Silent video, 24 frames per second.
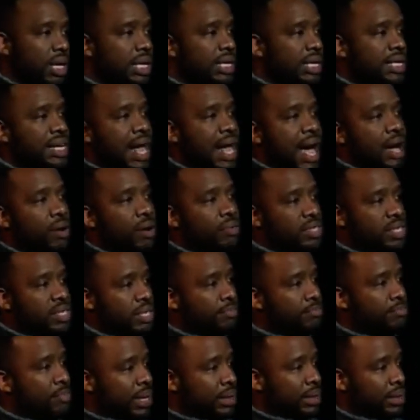down to
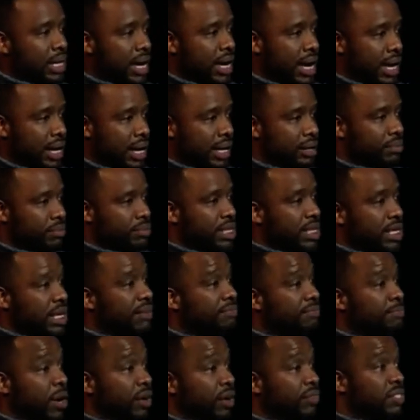Bethlehem to
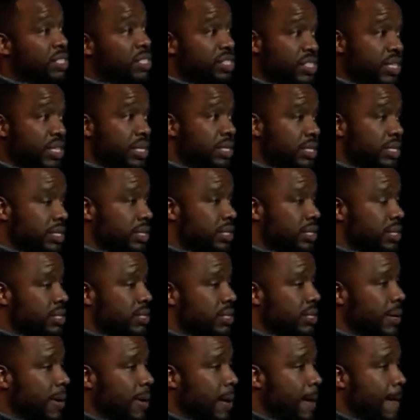give birth to Jesus.
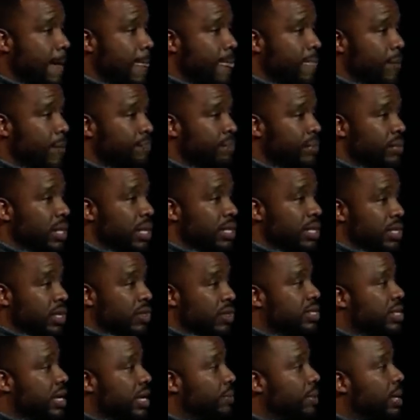And so
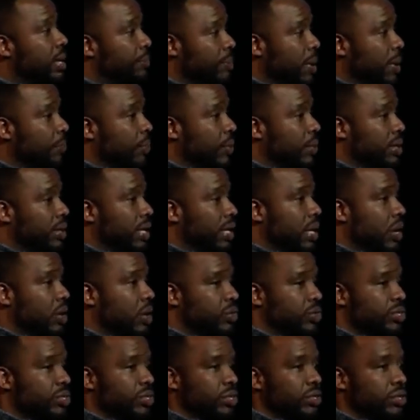some of the people in the
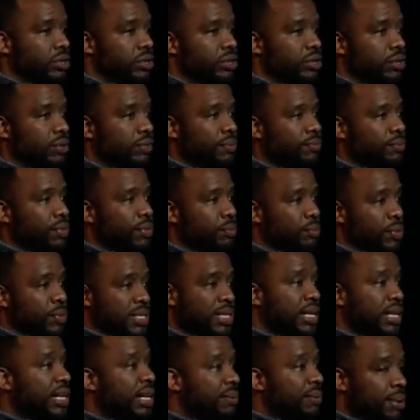culture
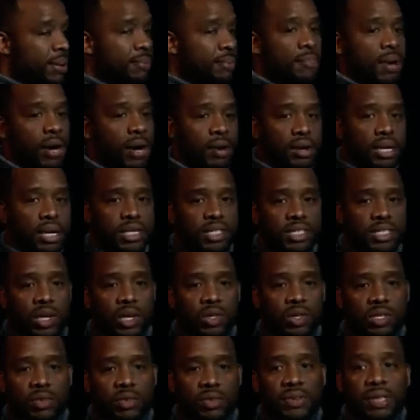pretend to be Mary and
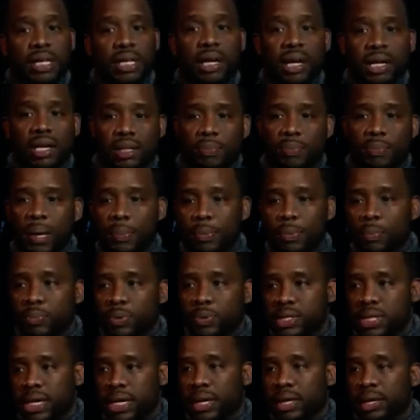Joseph, and the other people
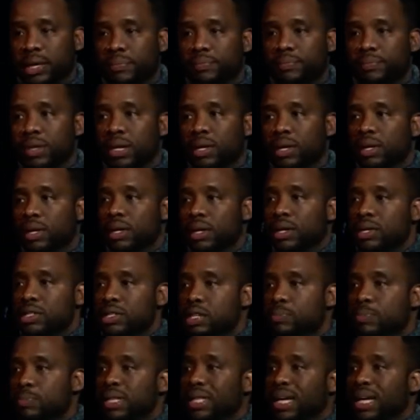pretend to
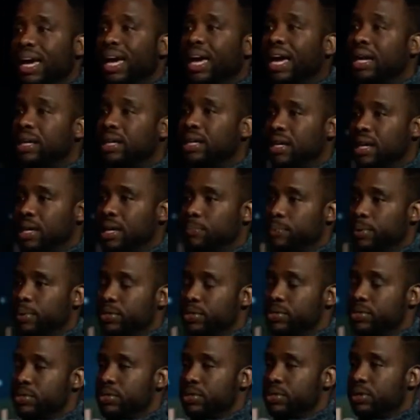be the
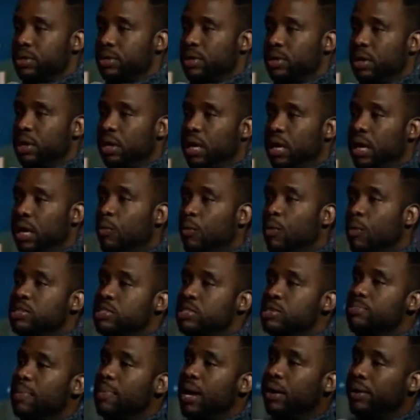innkeepers. And
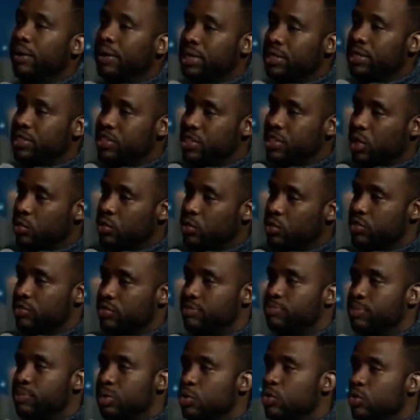once Mary and Joseph
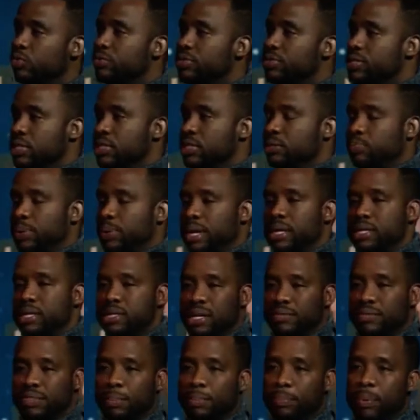move to the place
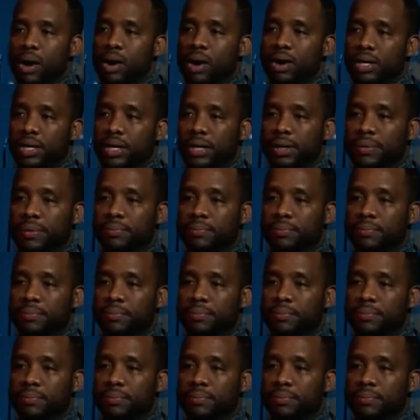of the party,